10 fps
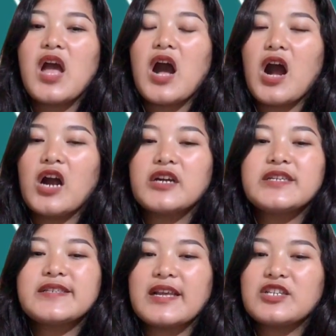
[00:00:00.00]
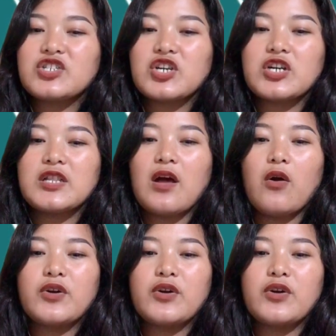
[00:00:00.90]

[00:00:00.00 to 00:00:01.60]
are essential or